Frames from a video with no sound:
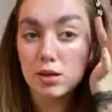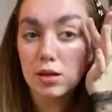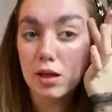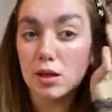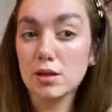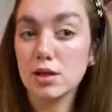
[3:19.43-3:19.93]

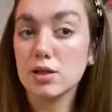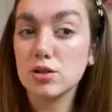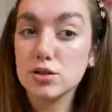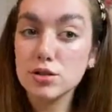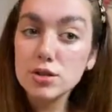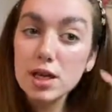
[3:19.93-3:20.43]
I think it
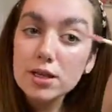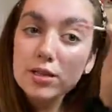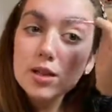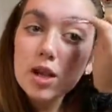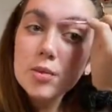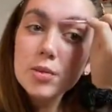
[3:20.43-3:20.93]
just takes a
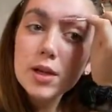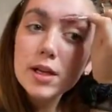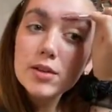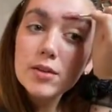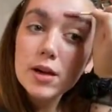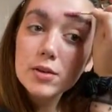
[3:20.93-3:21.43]
lot of playing
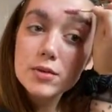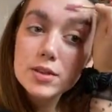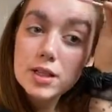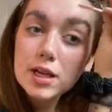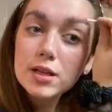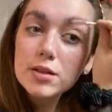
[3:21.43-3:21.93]
around to
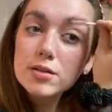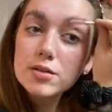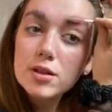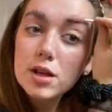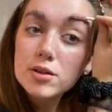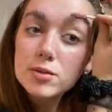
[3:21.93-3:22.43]
get used to,
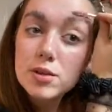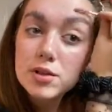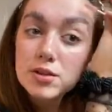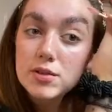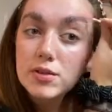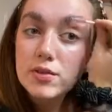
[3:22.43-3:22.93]
especially
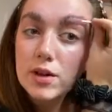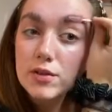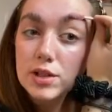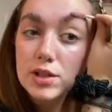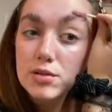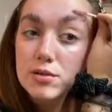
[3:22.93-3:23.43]
if you've never
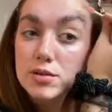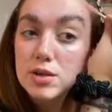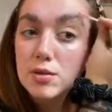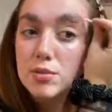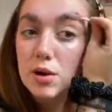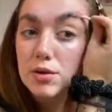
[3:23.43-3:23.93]
used a
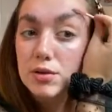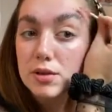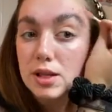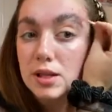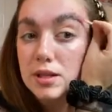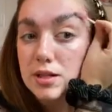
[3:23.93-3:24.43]
product
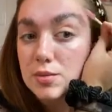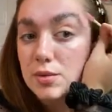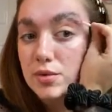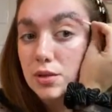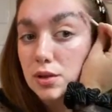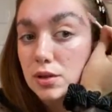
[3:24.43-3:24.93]
like this
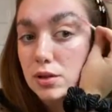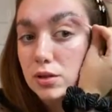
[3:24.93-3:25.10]
before.